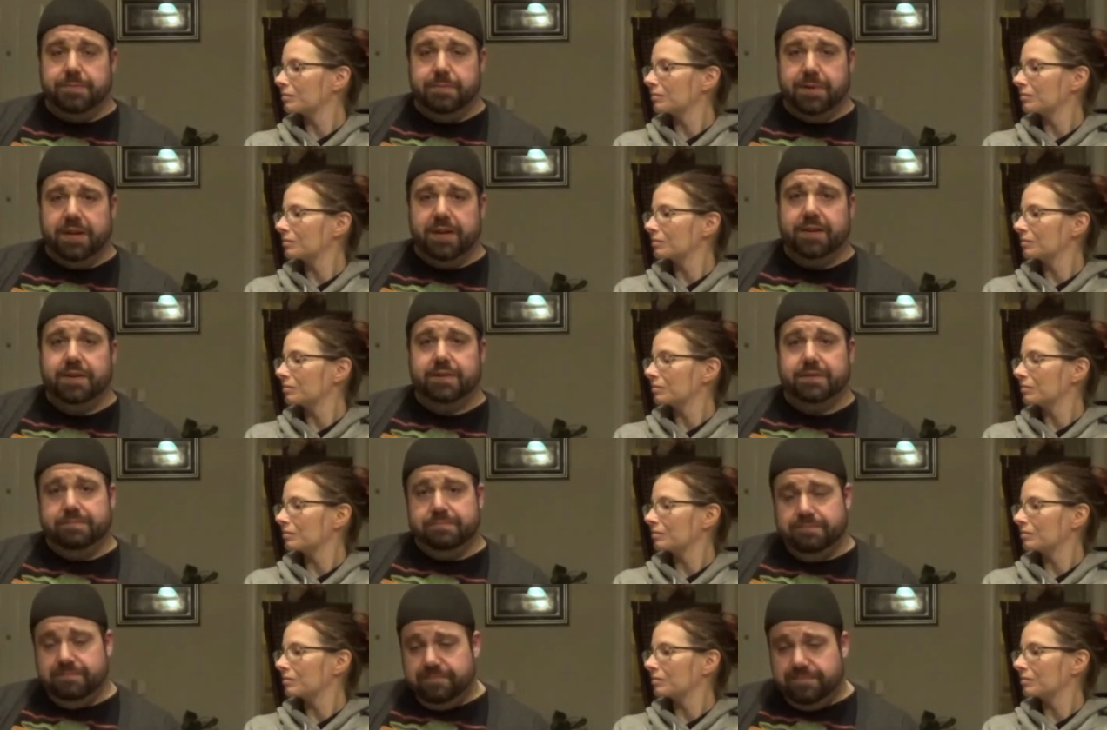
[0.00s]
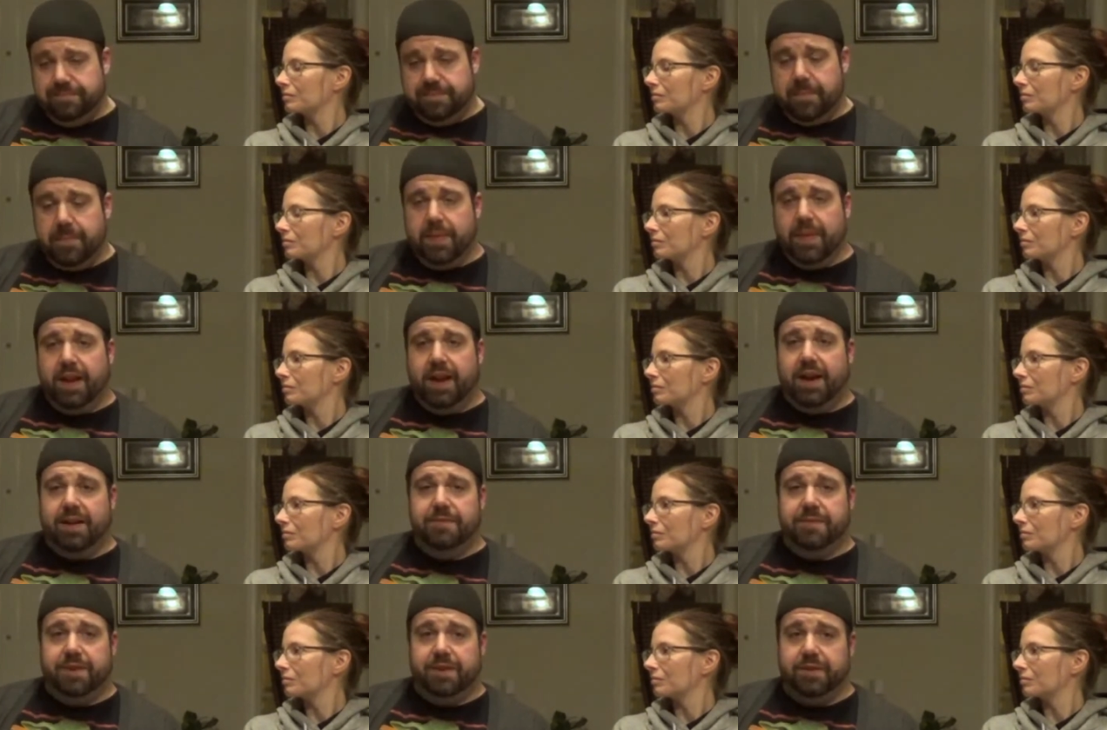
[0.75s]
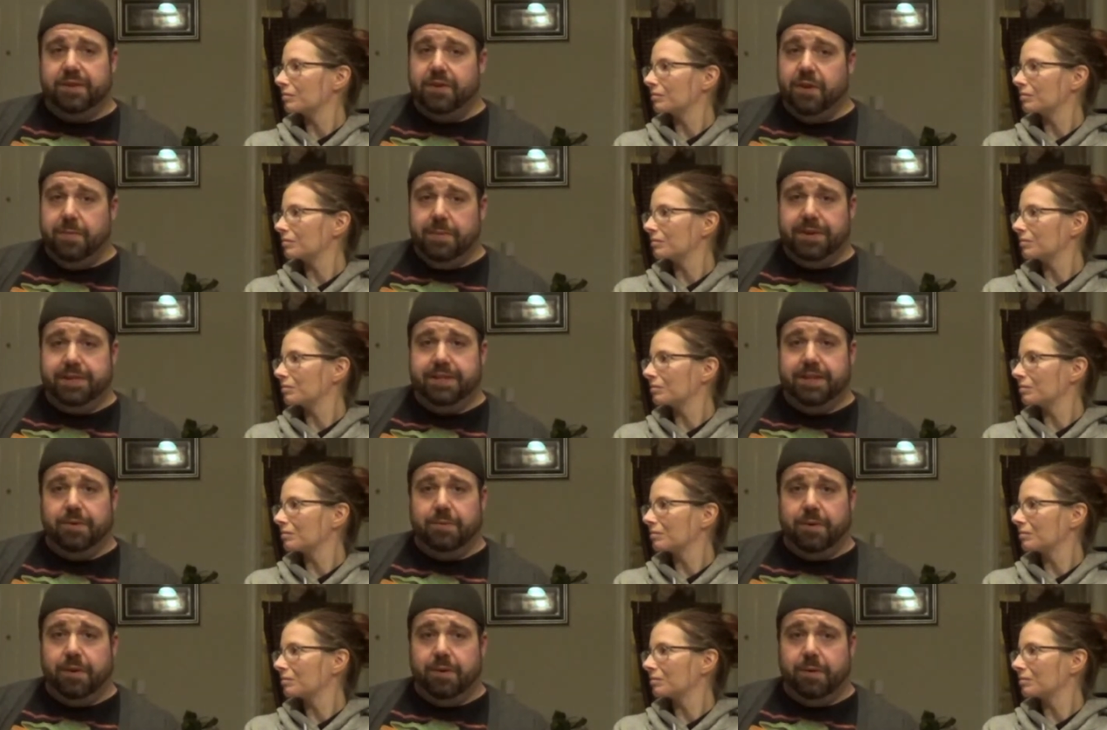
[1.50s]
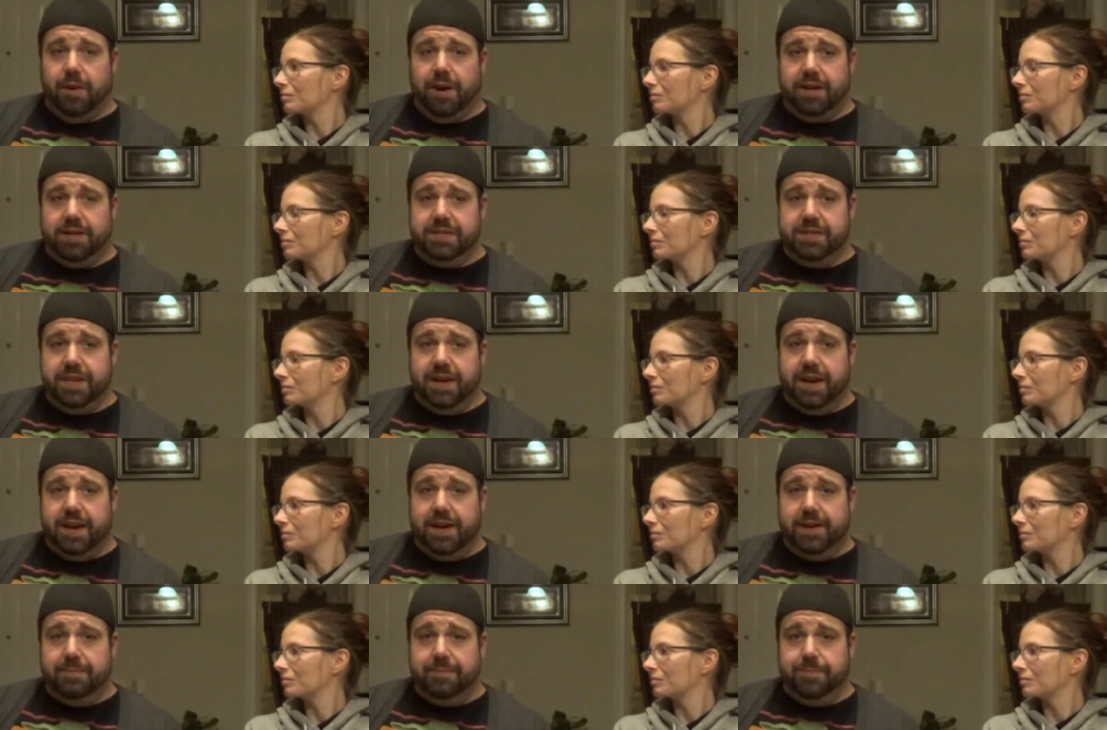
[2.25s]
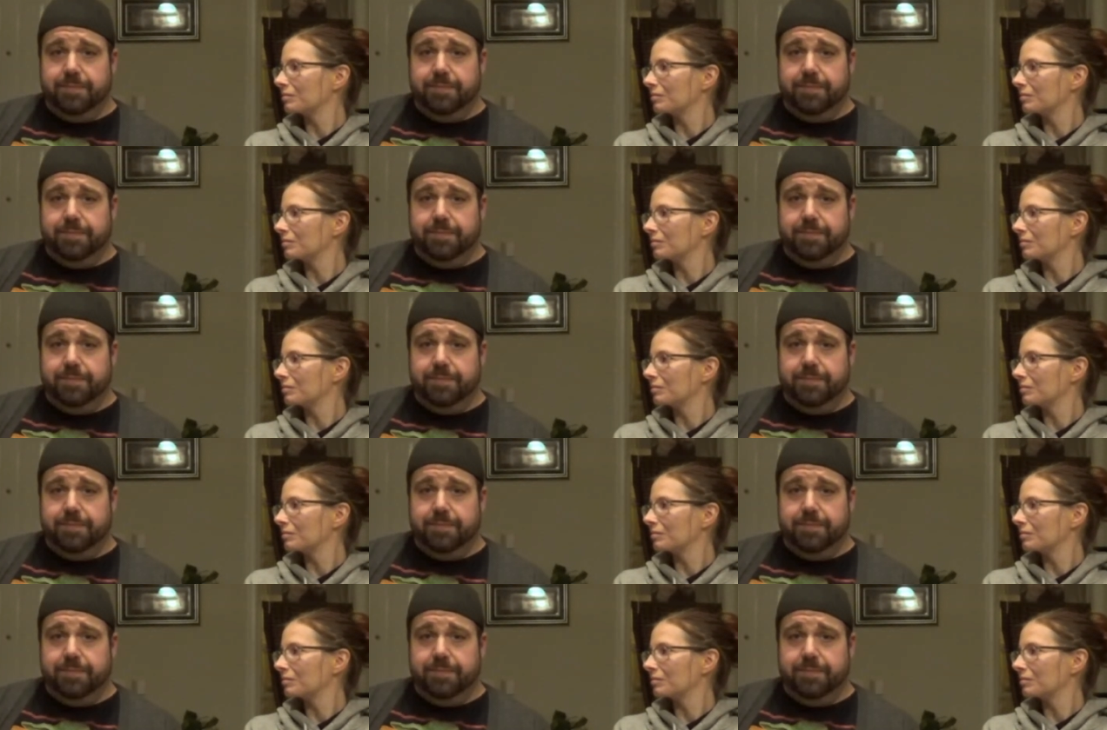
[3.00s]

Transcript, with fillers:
Speaker 1: but I figured nobody's going to want to watch that.